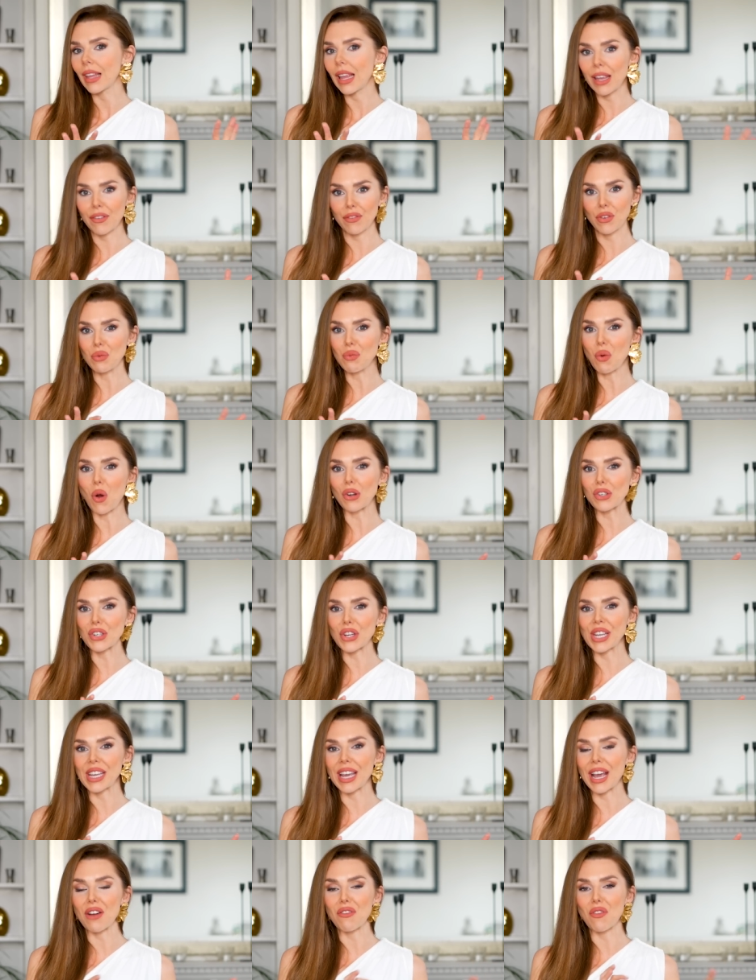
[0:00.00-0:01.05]
if you're
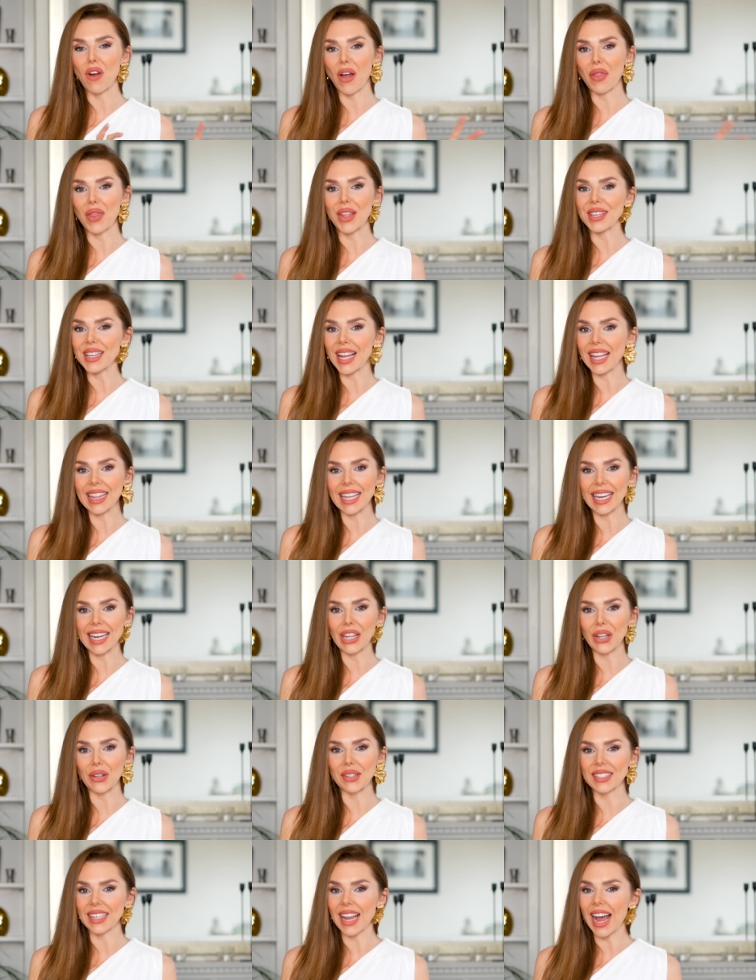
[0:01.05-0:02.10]
watching it around the date that it
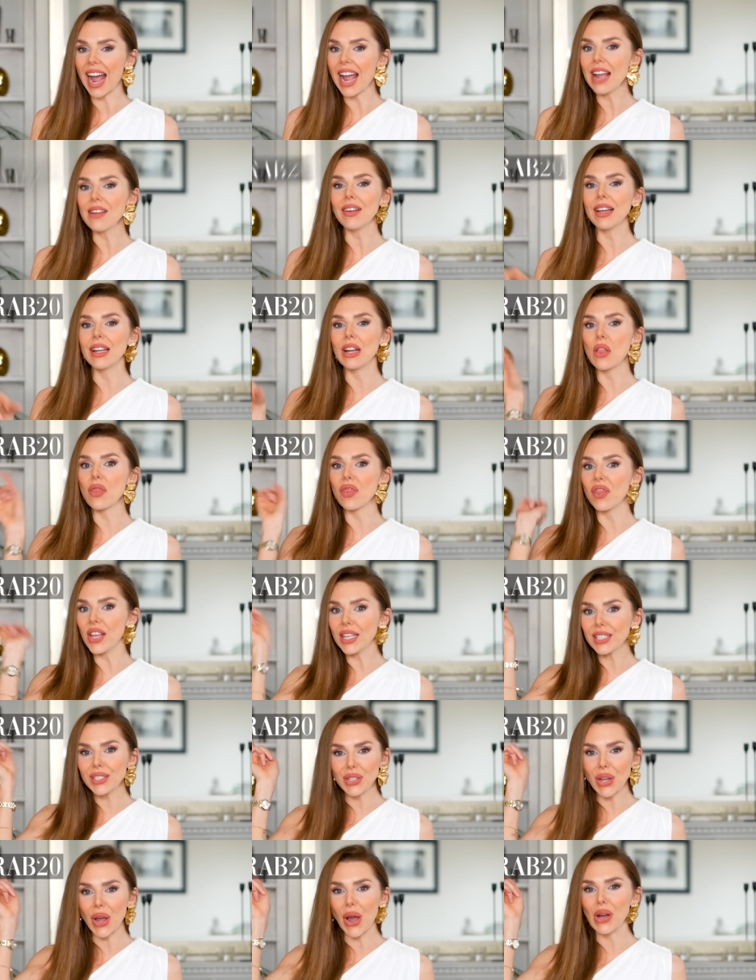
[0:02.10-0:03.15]
goes live, and
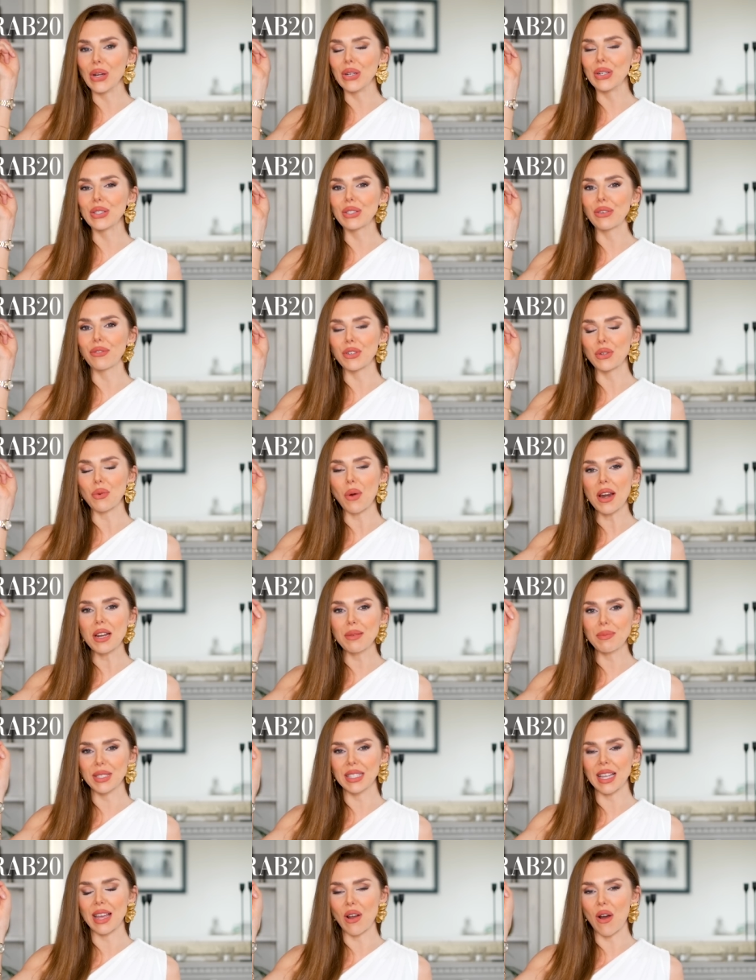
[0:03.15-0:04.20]
this code for
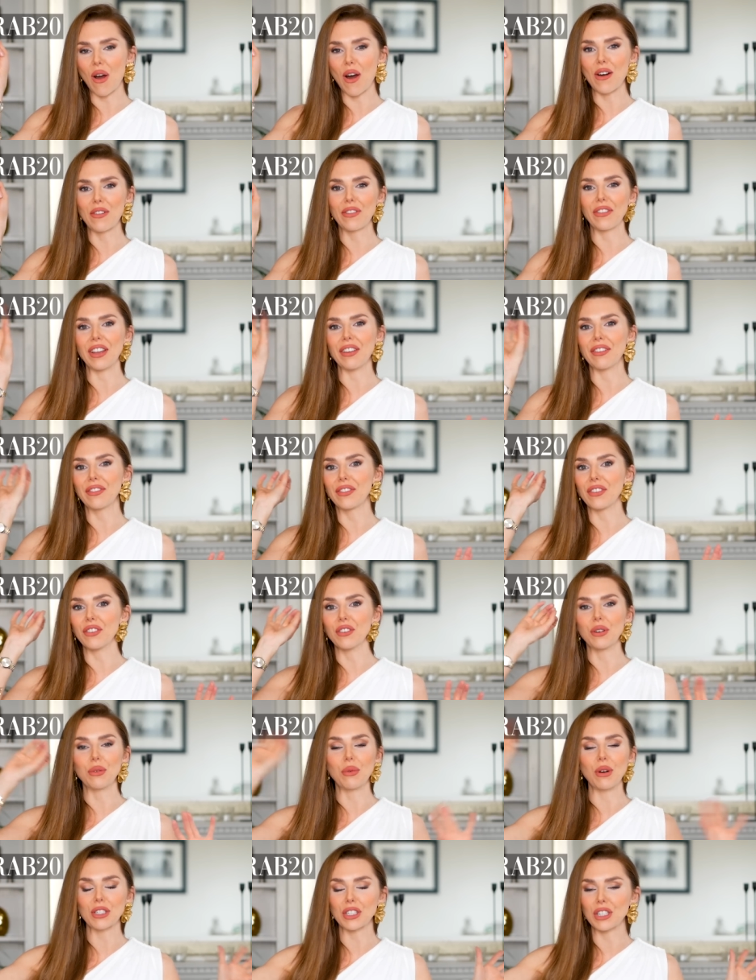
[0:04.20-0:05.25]
20% off if
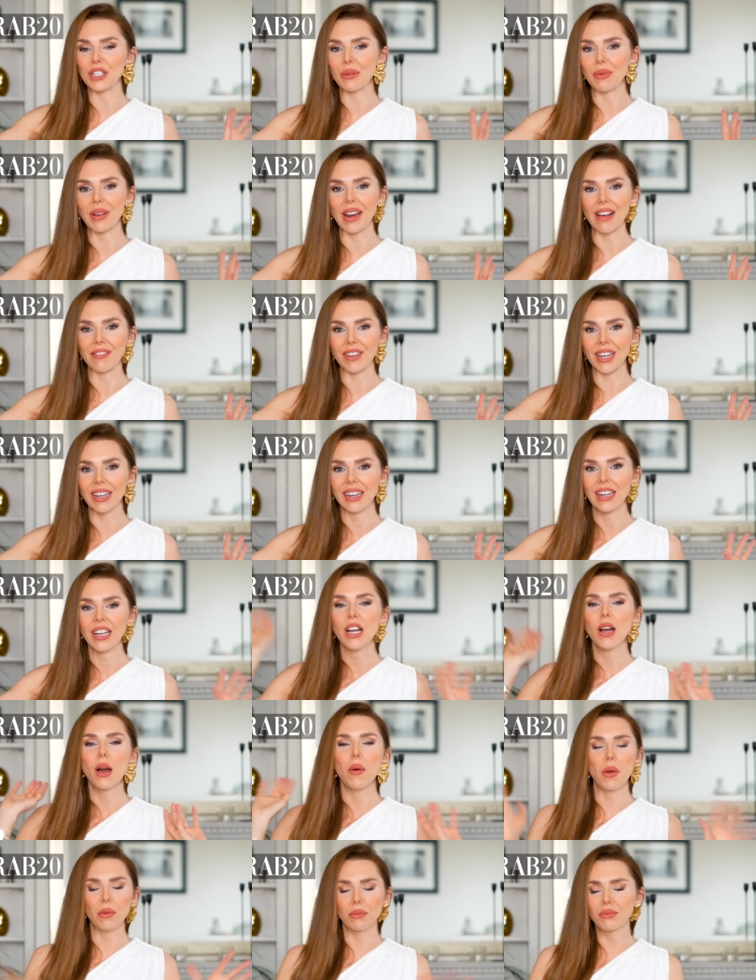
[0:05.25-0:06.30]
you're watching it whenever.
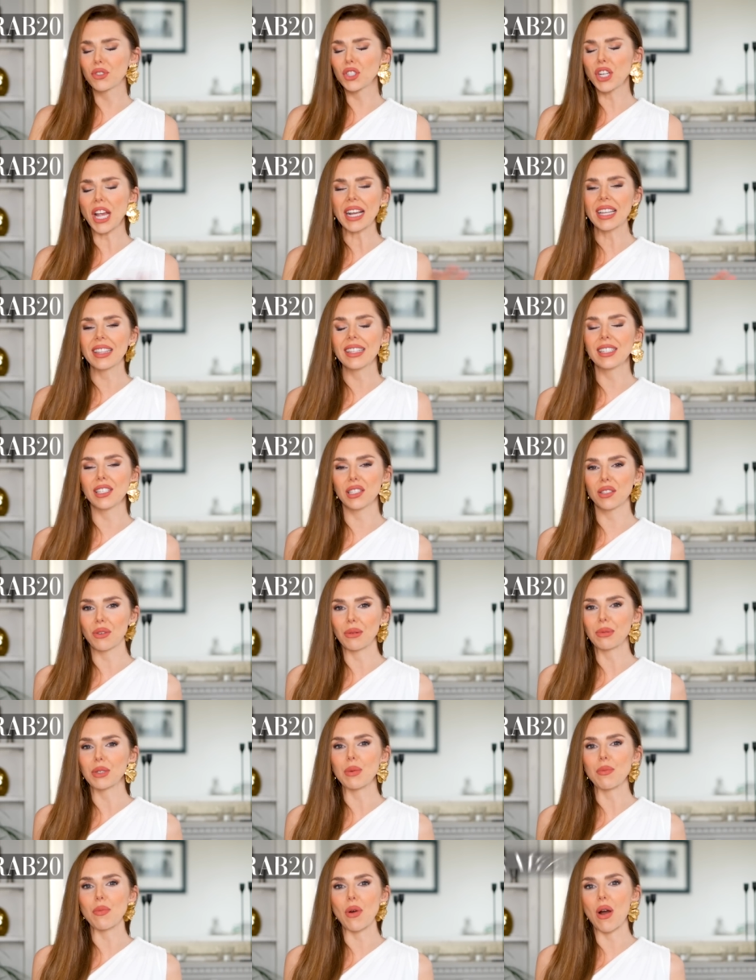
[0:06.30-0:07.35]
Check in the
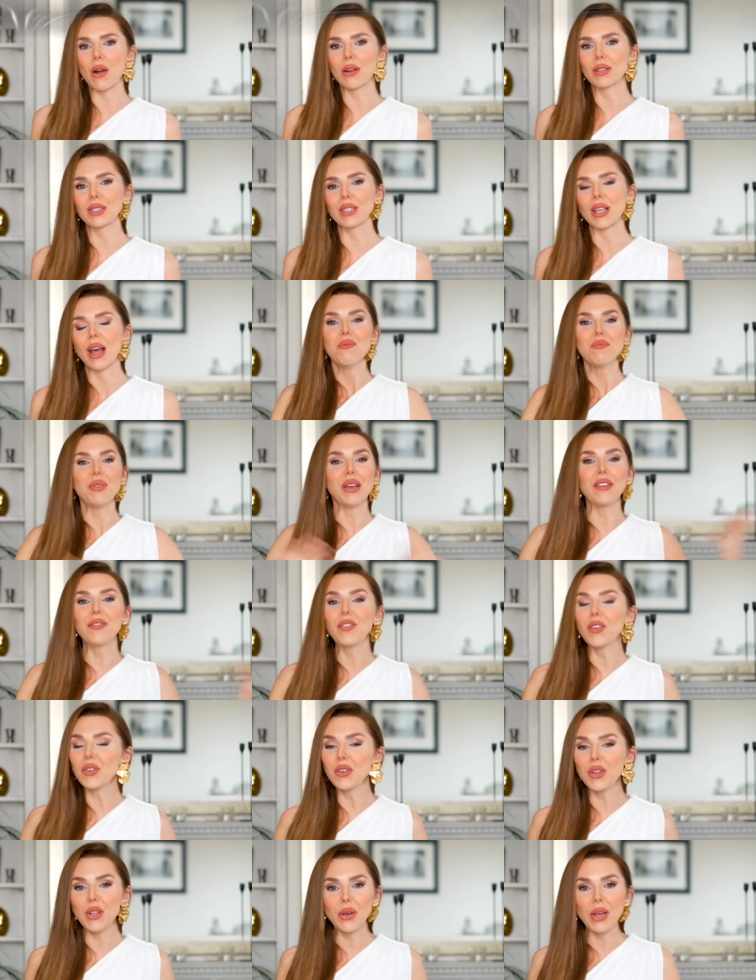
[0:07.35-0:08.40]
description box. But if you're
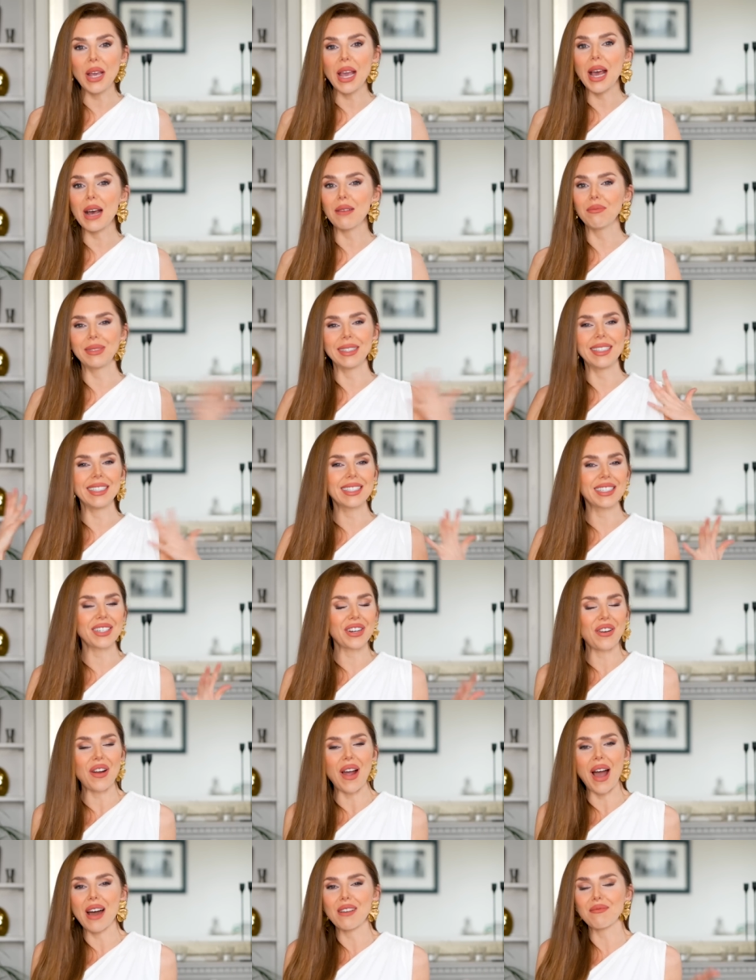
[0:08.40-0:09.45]
new here, please stick
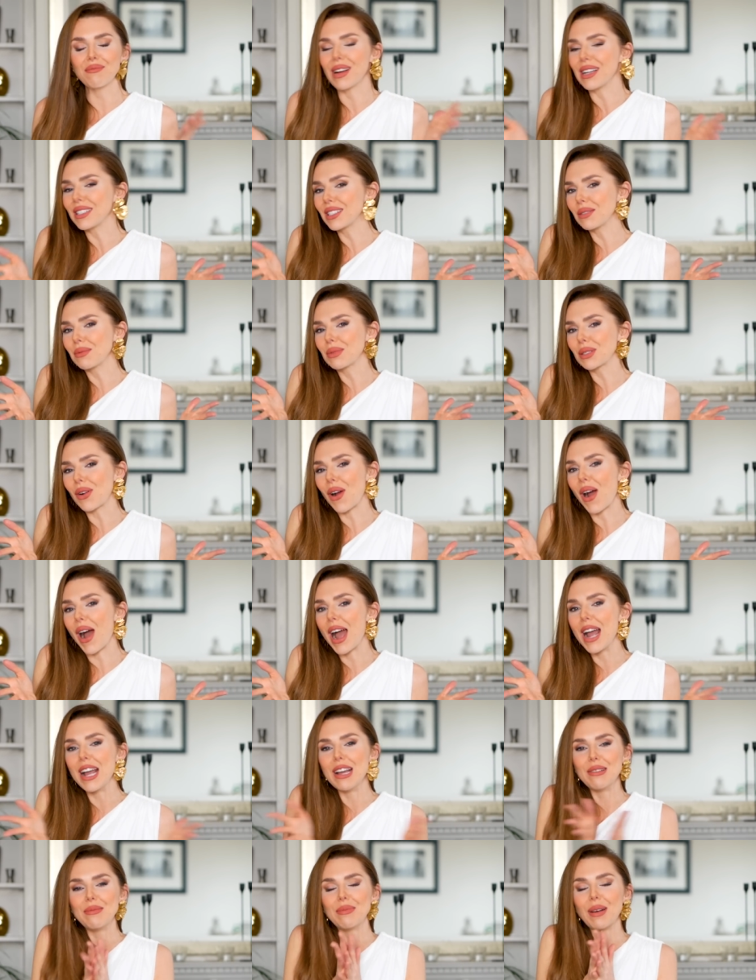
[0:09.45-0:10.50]
around, press
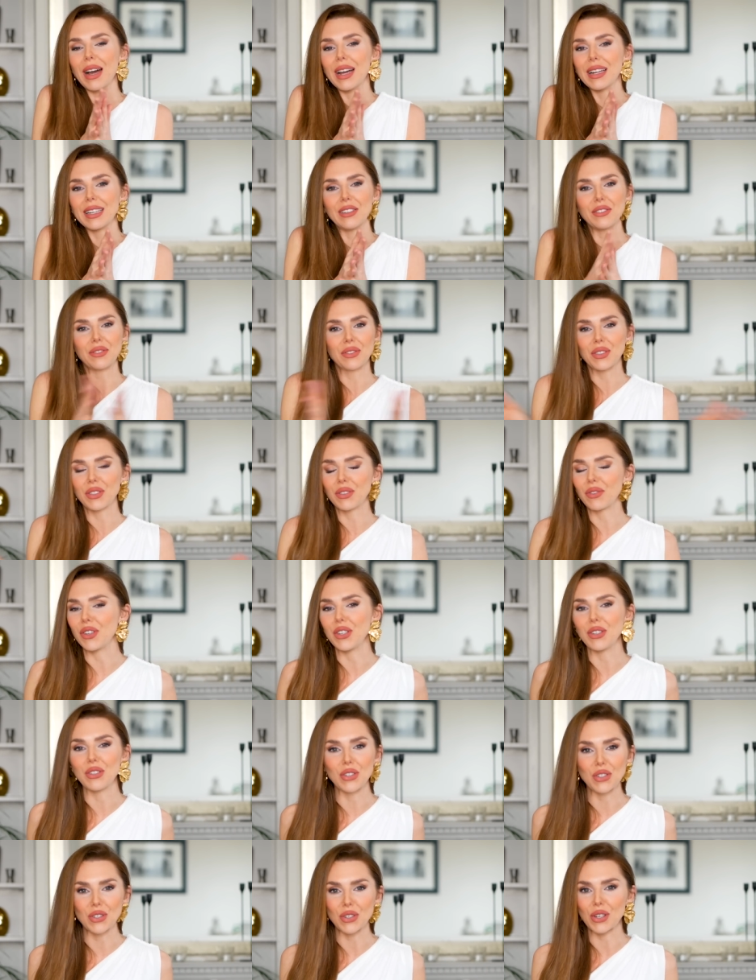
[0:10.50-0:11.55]
subscribe. I'd love for you
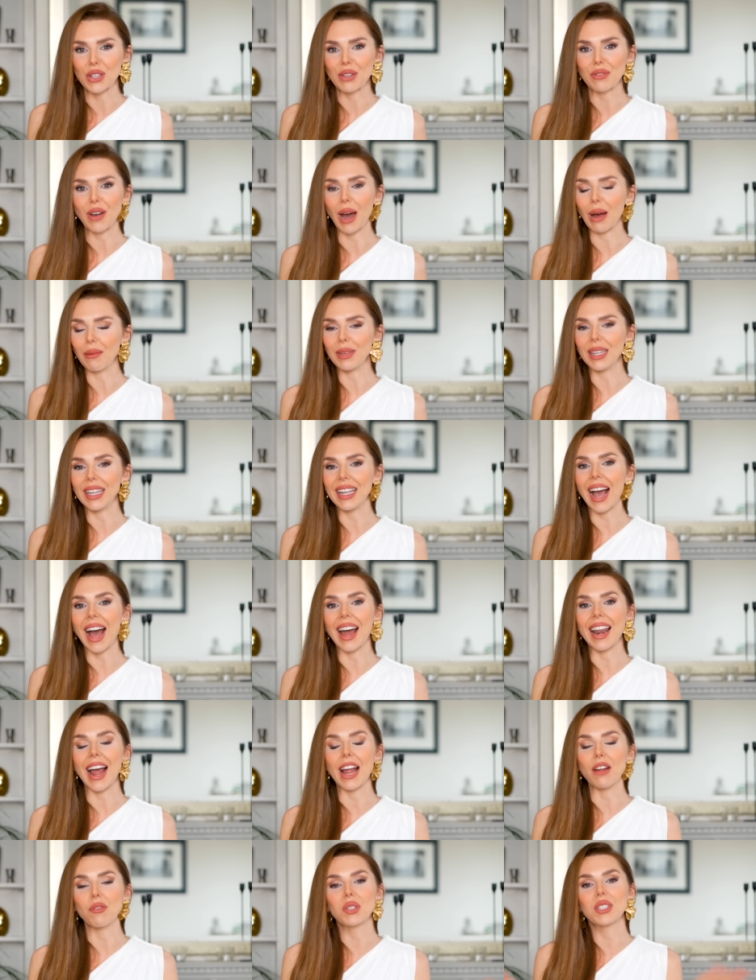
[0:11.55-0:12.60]
to join the family, and
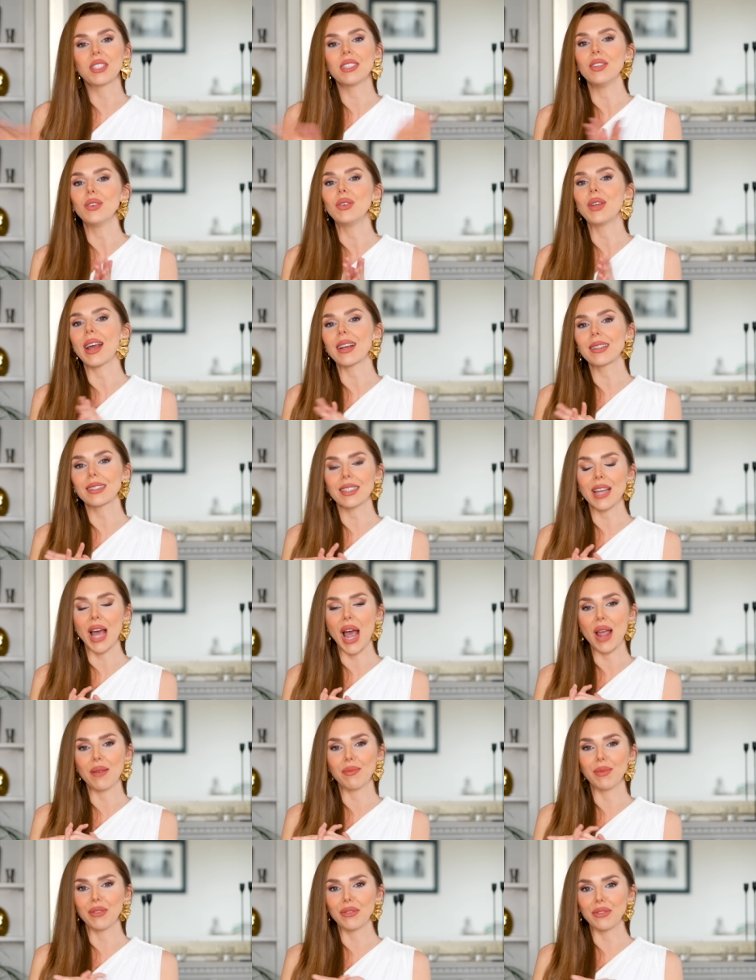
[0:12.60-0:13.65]
I will see you next
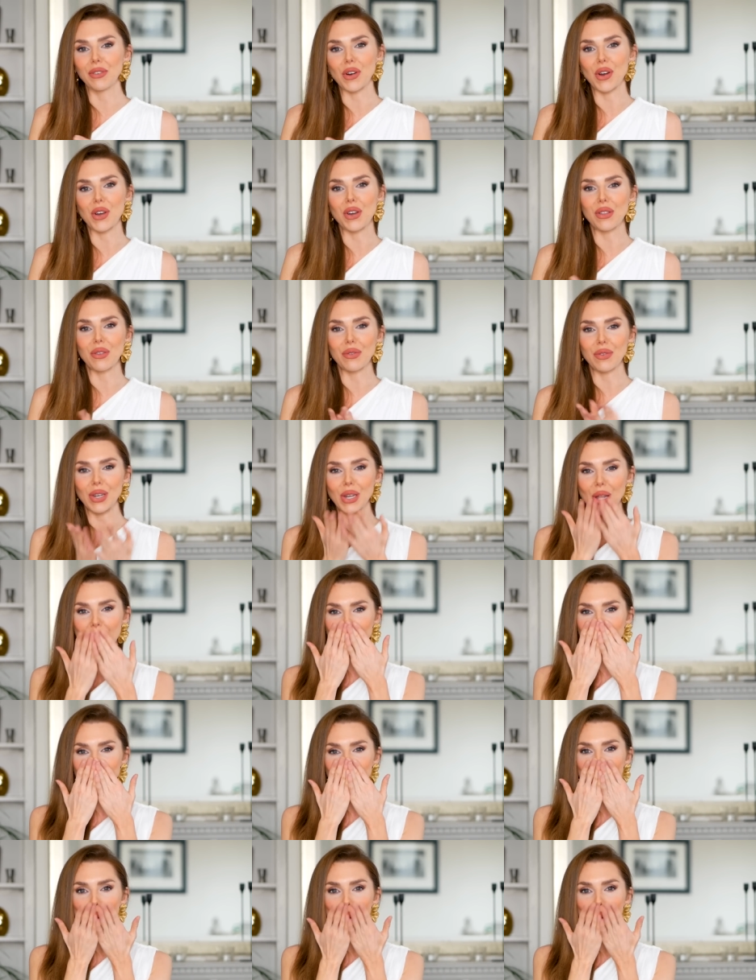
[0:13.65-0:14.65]
time for another video.